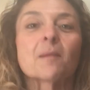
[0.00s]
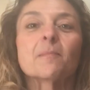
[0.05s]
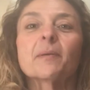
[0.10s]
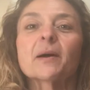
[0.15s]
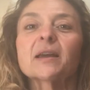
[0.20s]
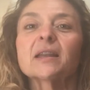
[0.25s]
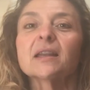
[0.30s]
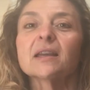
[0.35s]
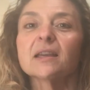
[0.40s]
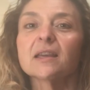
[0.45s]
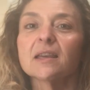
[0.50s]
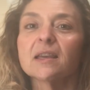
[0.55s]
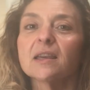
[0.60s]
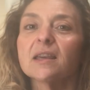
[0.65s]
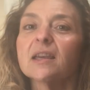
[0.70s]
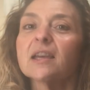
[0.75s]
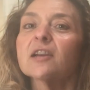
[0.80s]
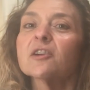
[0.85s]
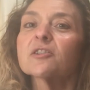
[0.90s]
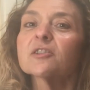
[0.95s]
But
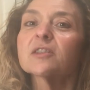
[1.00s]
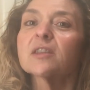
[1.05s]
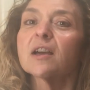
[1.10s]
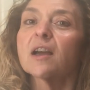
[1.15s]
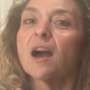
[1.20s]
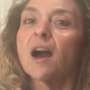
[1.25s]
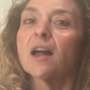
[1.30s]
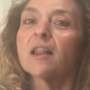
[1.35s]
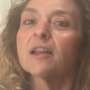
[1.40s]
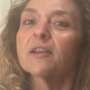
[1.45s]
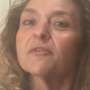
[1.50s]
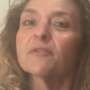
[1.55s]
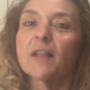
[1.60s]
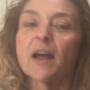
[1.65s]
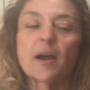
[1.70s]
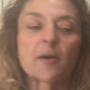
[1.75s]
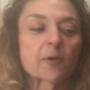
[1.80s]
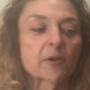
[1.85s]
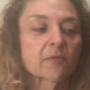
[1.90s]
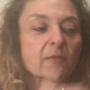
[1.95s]
here's the
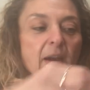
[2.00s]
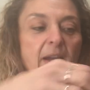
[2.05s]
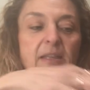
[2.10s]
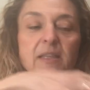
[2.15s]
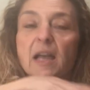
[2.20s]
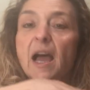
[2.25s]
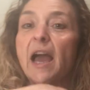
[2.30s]
cauliflowered rice.